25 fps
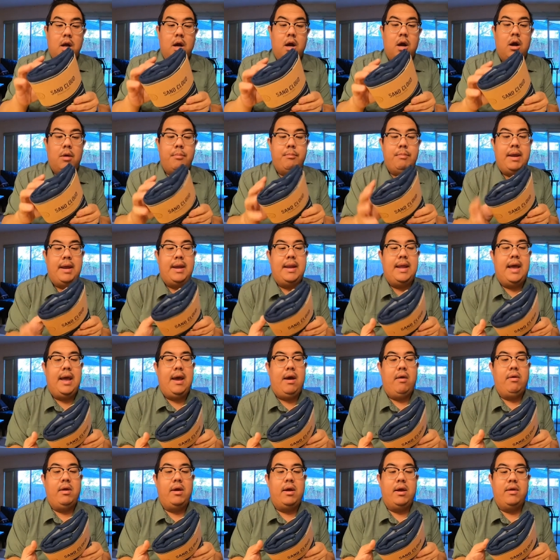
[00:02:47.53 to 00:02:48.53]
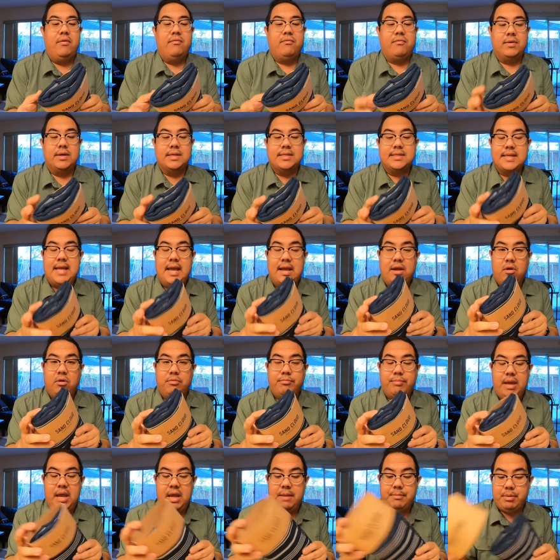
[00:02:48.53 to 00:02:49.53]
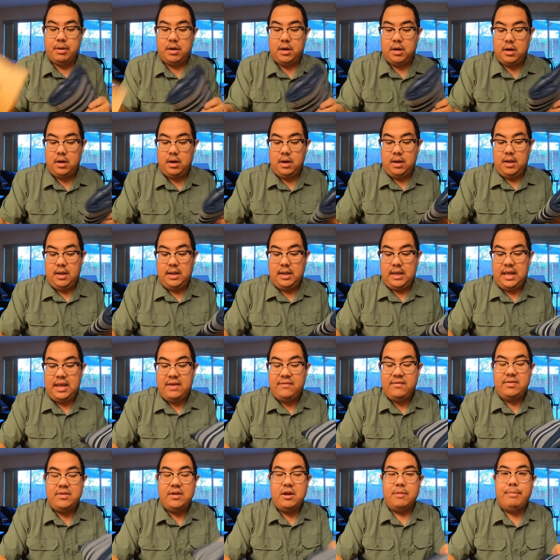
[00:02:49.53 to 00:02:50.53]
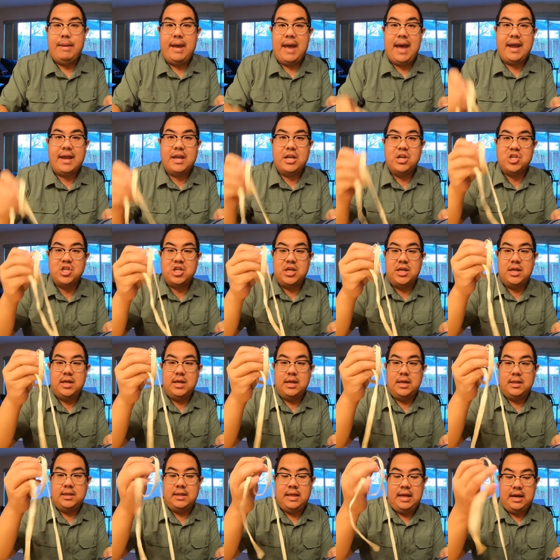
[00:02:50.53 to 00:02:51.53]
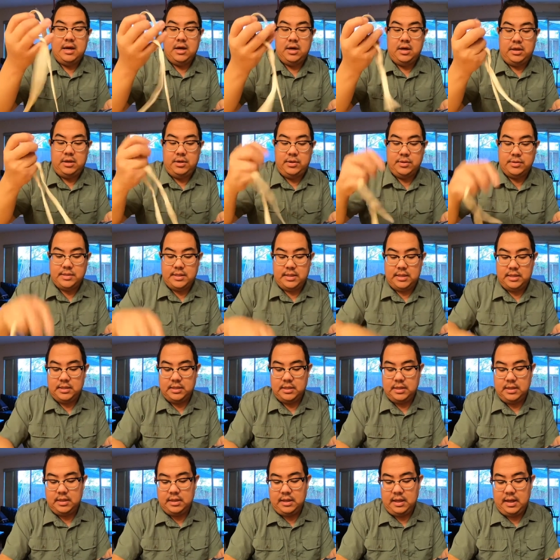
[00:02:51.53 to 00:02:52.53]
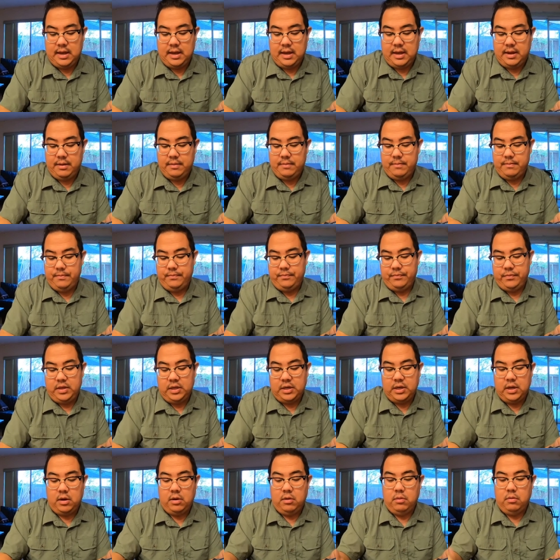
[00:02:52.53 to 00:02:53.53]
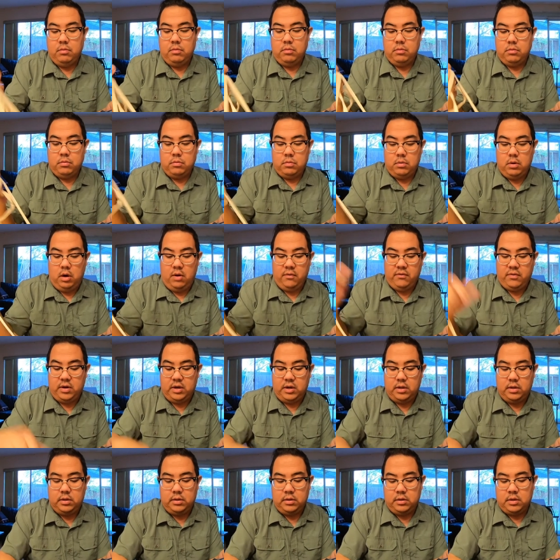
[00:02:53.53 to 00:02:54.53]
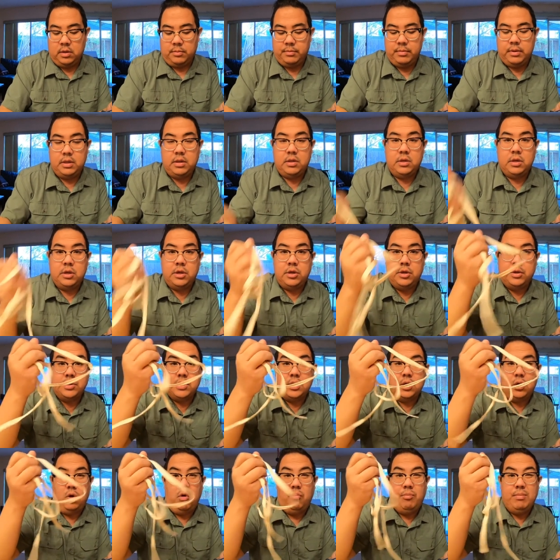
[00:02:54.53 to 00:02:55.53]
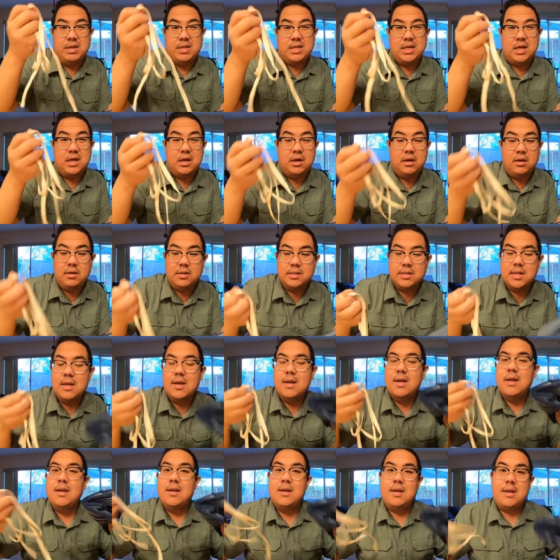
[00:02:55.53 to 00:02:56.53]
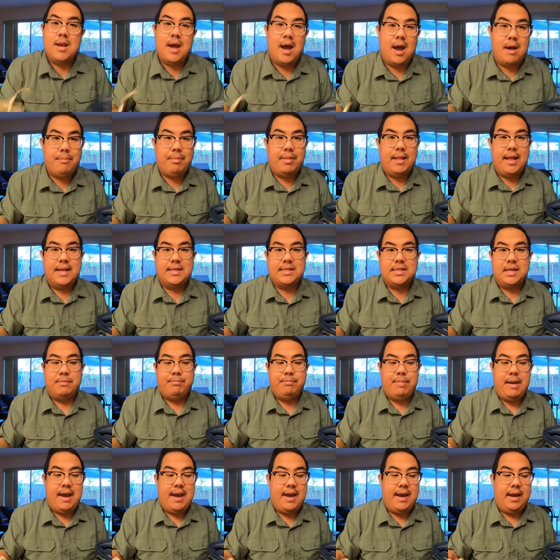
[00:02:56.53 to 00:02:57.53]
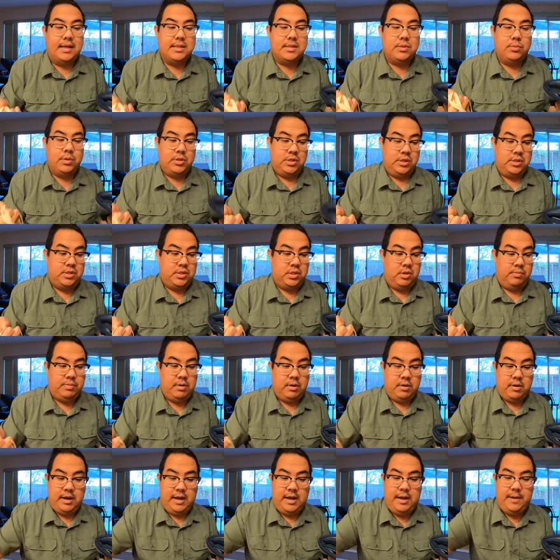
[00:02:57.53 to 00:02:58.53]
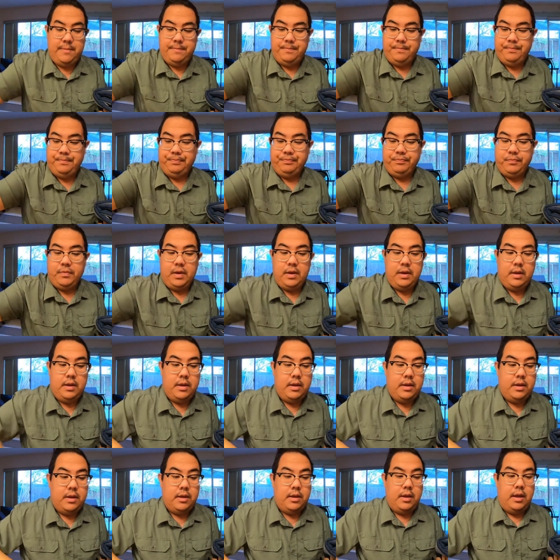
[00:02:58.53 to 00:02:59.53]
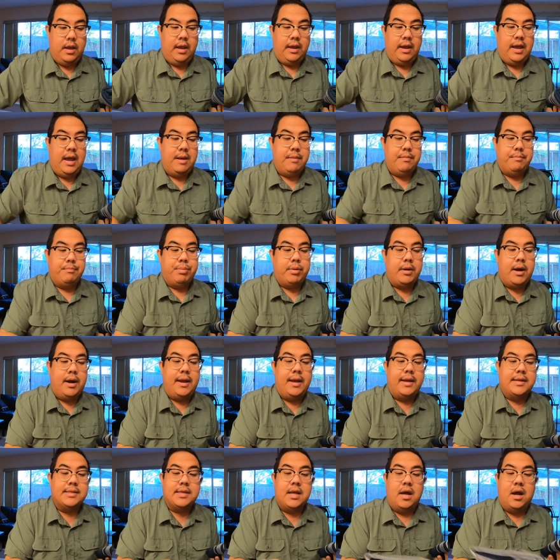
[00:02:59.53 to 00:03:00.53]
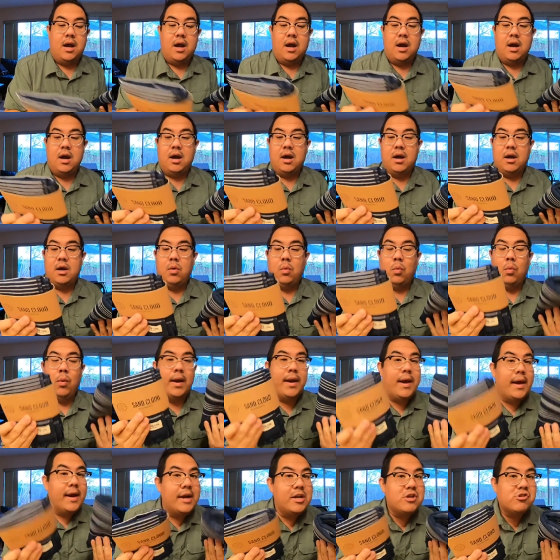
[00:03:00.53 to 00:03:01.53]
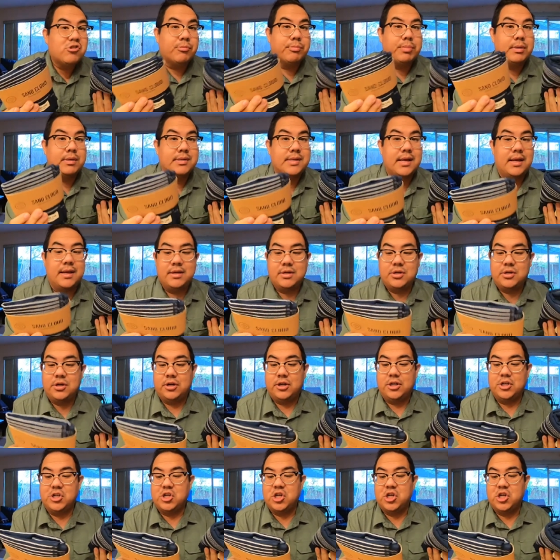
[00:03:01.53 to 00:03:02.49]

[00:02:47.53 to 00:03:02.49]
are made out of recycled paper. Even their packaging, they're using, um, you know, over they're they're using old materials, not plastic bags, which is super great. Again, products are 100% Turkish